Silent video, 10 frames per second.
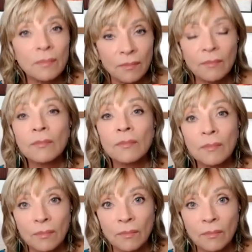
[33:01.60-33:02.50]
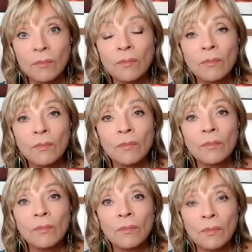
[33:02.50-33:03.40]

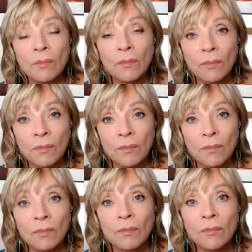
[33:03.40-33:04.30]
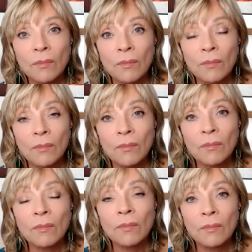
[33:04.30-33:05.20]

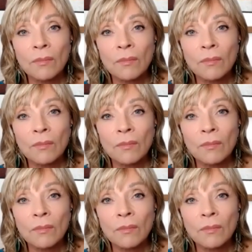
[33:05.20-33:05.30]
This person isn't speaking.